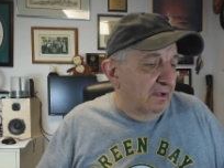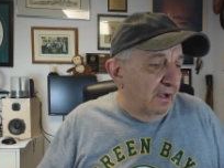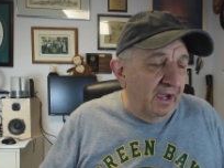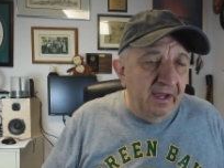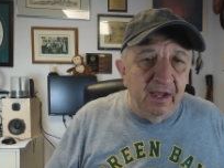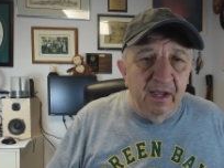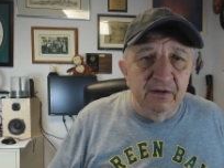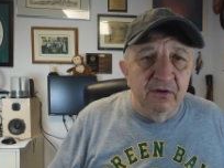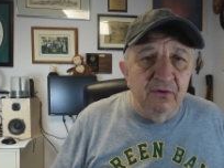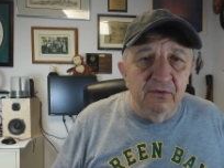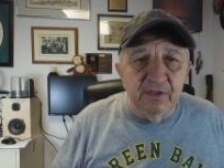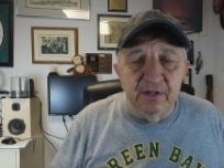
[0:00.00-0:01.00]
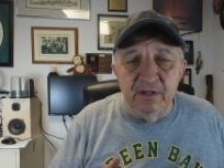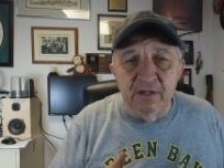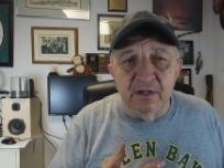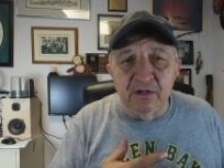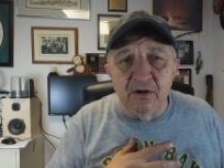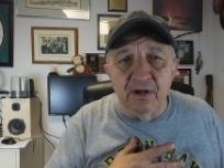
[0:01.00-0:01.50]
I know that
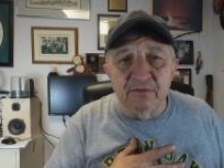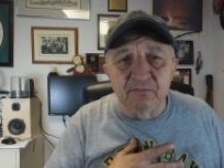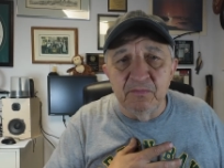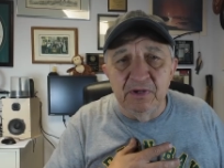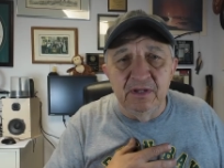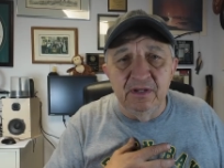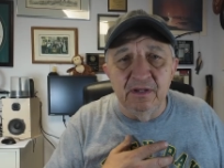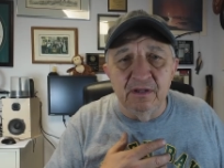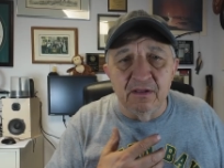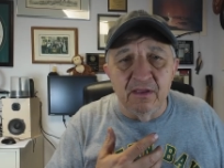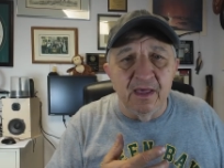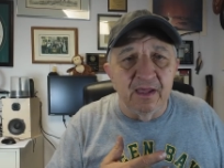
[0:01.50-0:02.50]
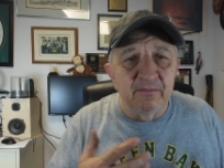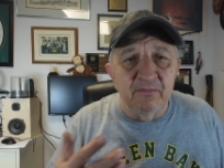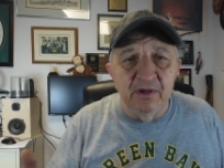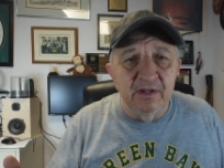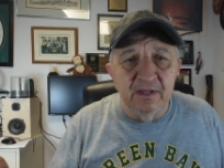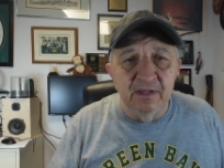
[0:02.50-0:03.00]
it cost me a lot of
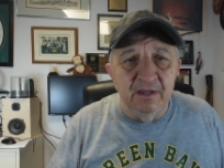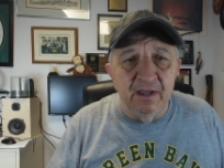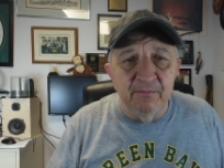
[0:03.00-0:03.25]
money.